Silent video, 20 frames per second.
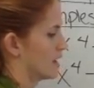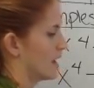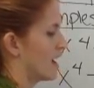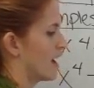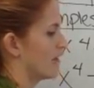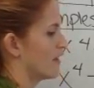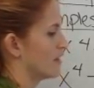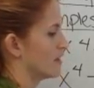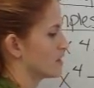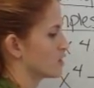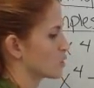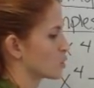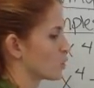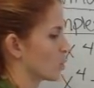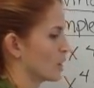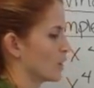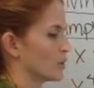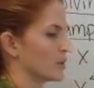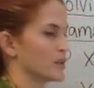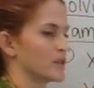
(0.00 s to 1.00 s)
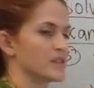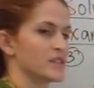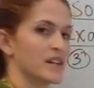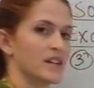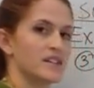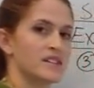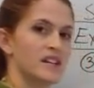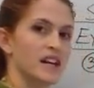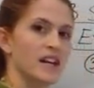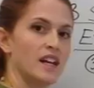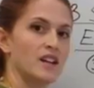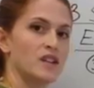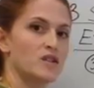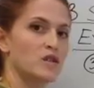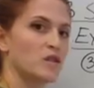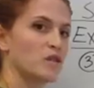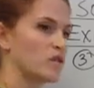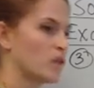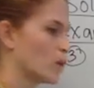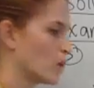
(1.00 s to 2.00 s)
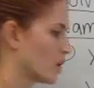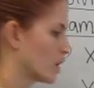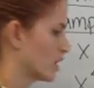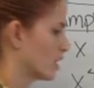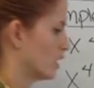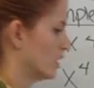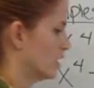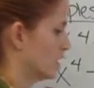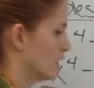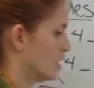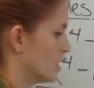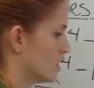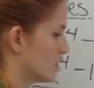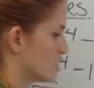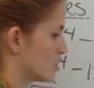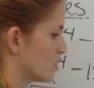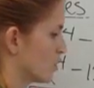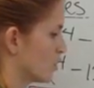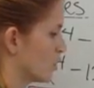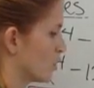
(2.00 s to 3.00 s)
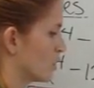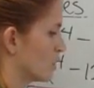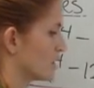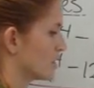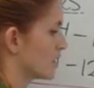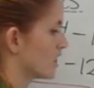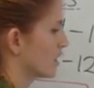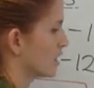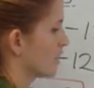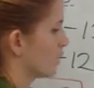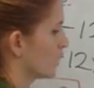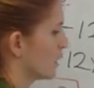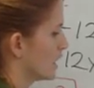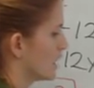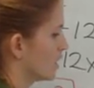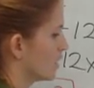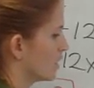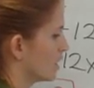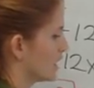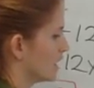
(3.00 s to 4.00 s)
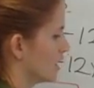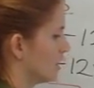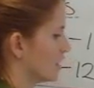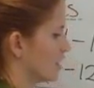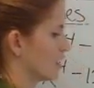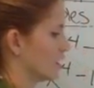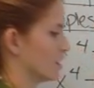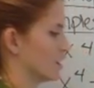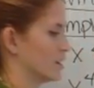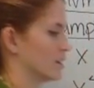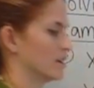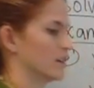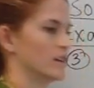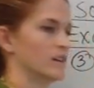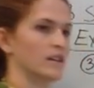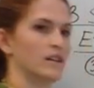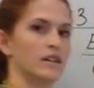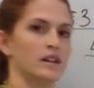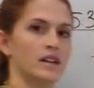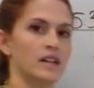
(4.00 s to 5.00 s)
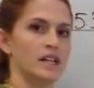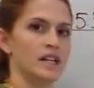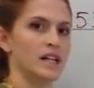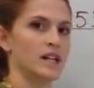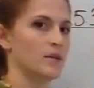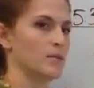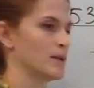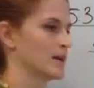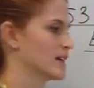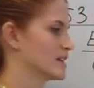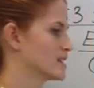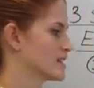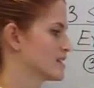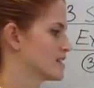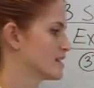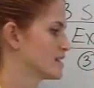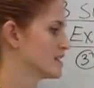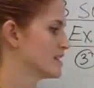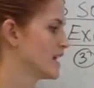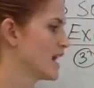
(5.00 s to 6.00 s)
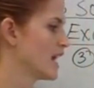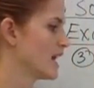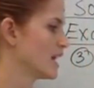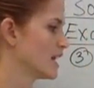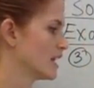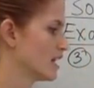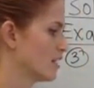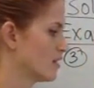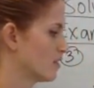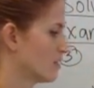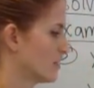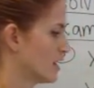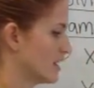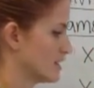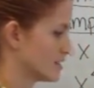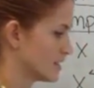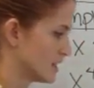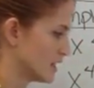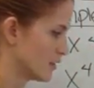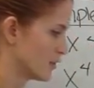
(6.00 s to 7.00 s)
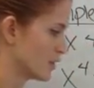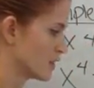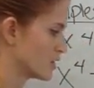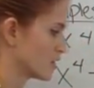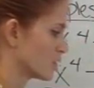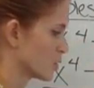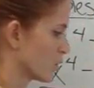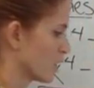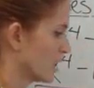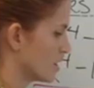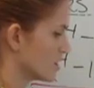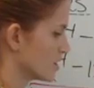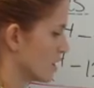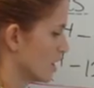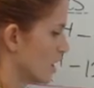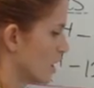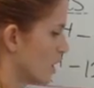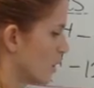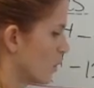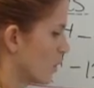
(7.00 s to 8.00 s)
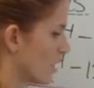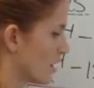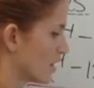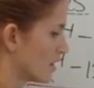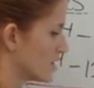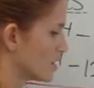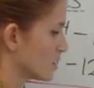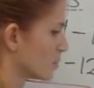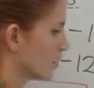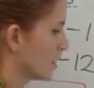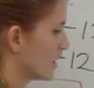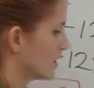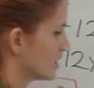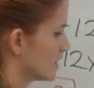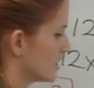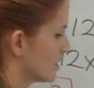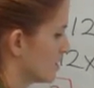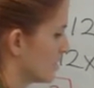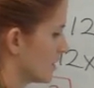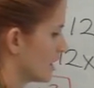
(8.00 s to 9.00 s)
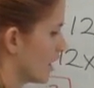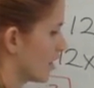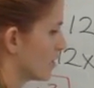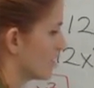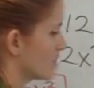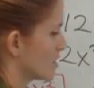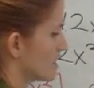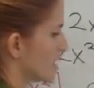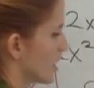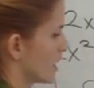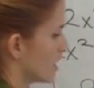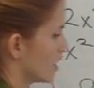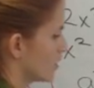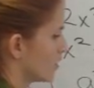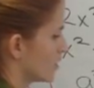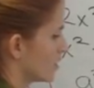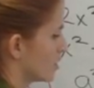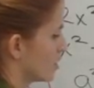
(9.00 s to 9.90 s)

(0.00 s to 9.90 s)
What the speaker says: And then the square root of 16 is 4. So 4 is going to go here and here. Because this is negative, and it's a difference of squares, one of these is positive, the other is negative.